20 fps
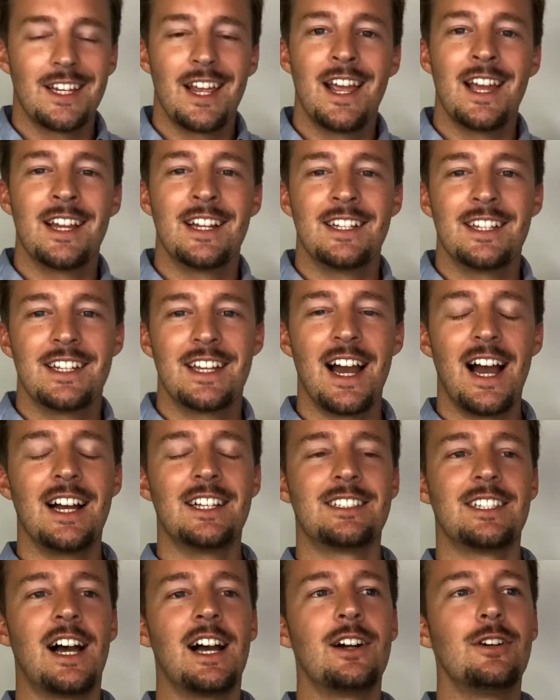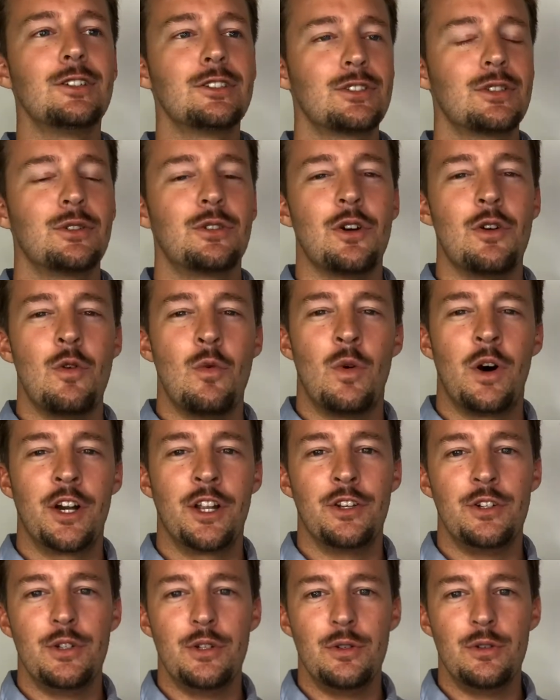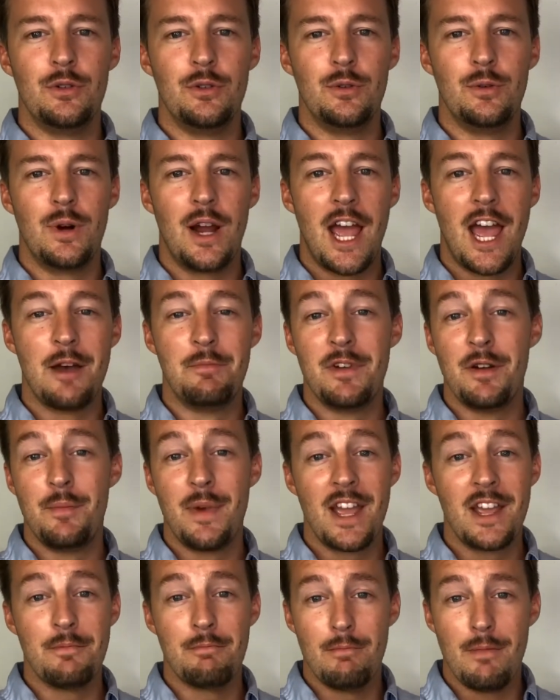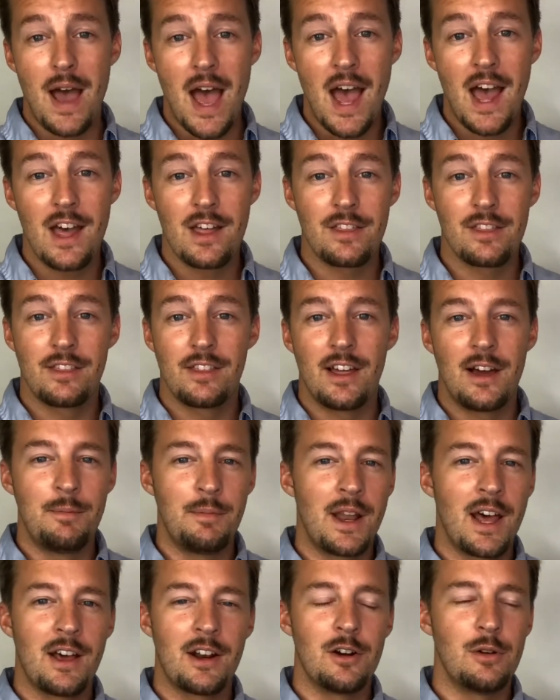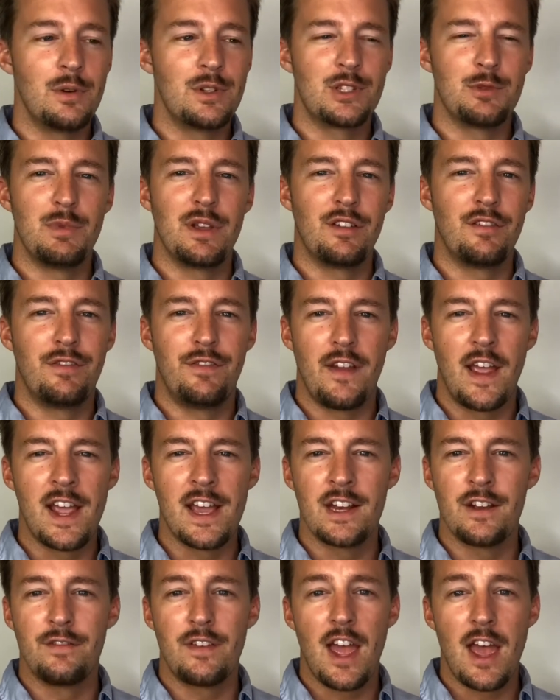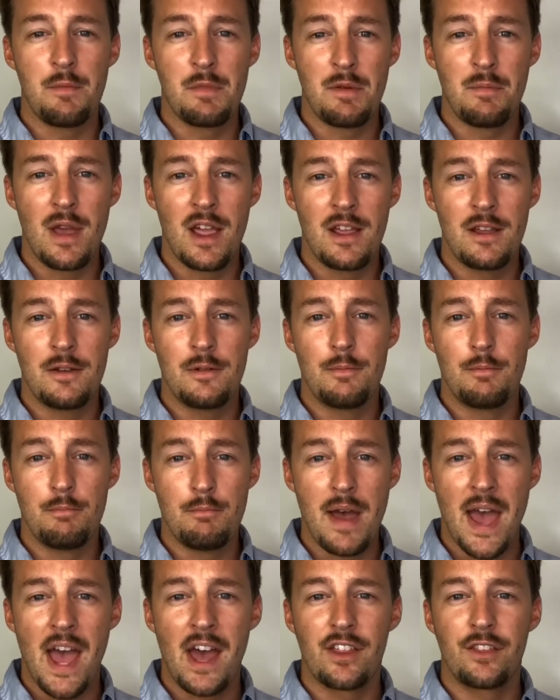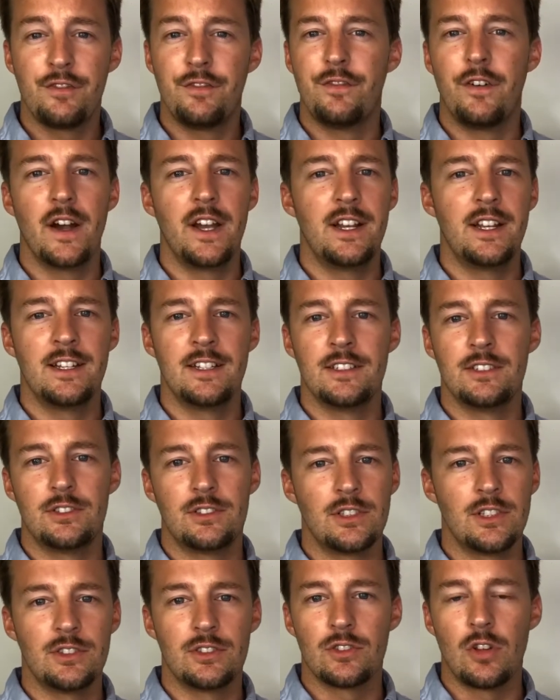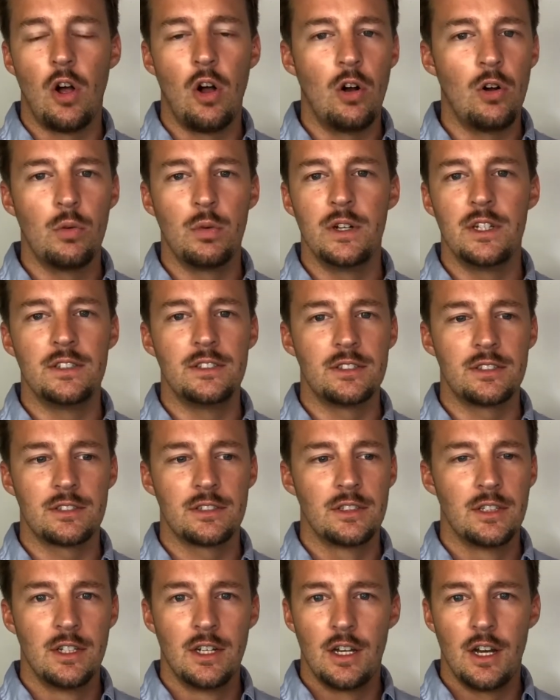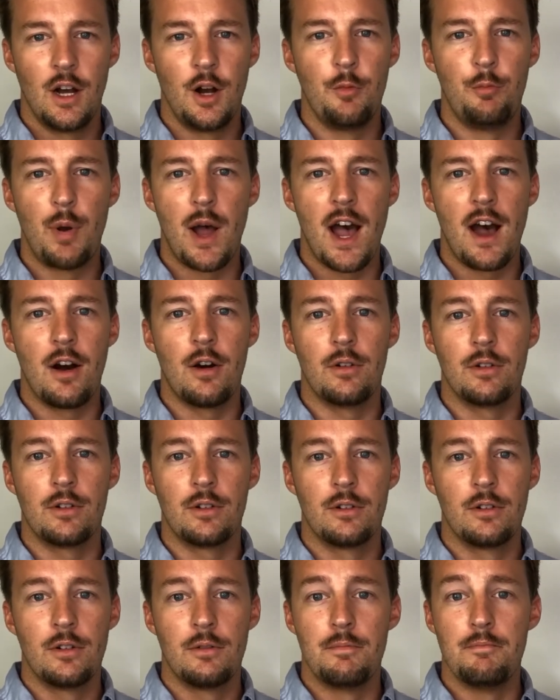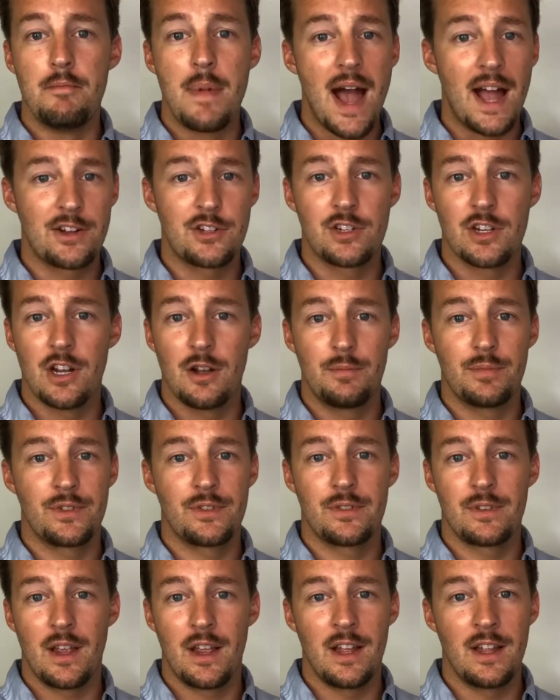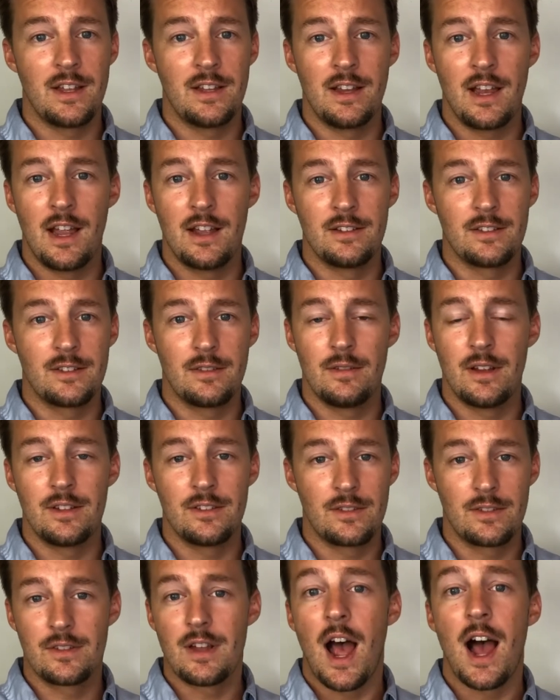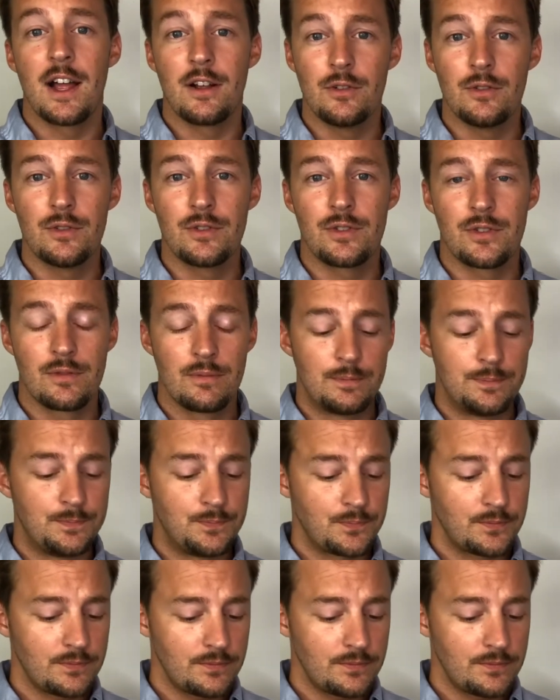And guys, I also don't want to do MMA math. I'm not always a big fan of MMA math. Fighting is always about matchups and styles.